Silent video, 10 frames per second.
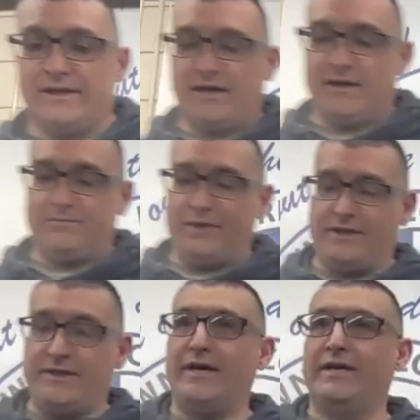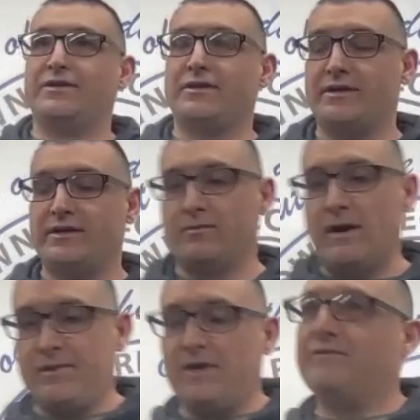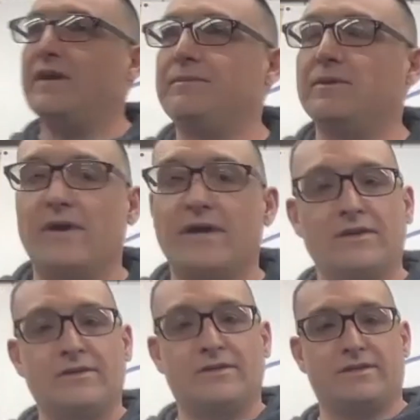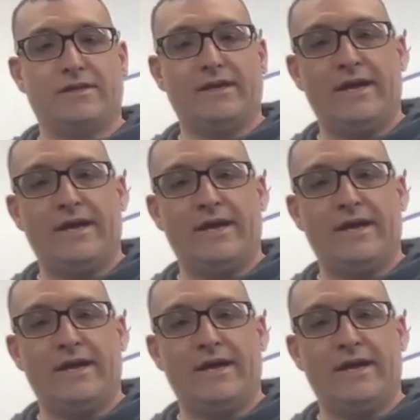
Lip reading: PCH, right behind VIP Records.